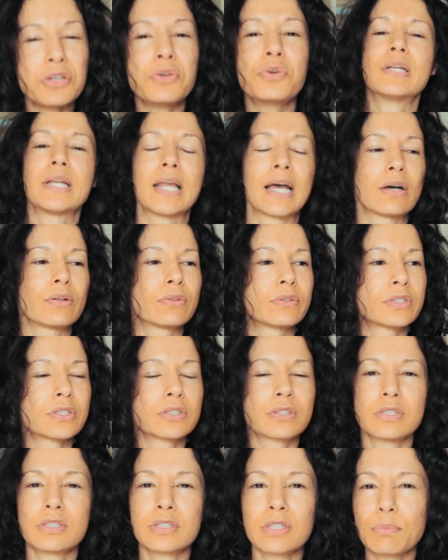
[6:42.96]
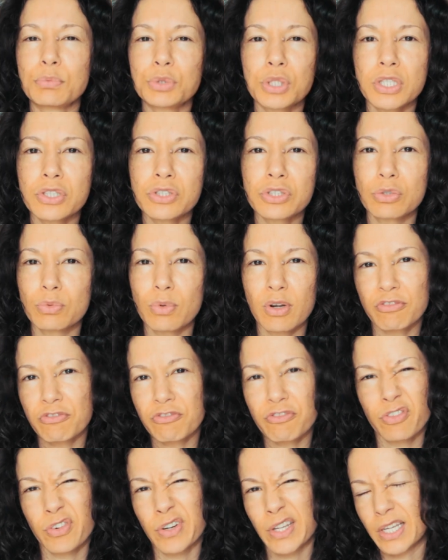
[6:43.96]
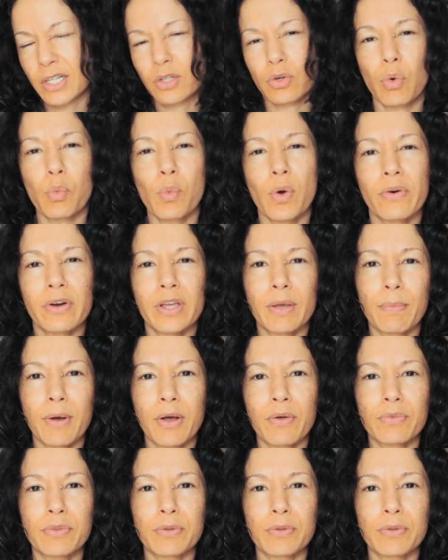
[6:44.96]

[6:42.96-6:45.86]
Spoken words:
you allow the subjects to run free and not worry about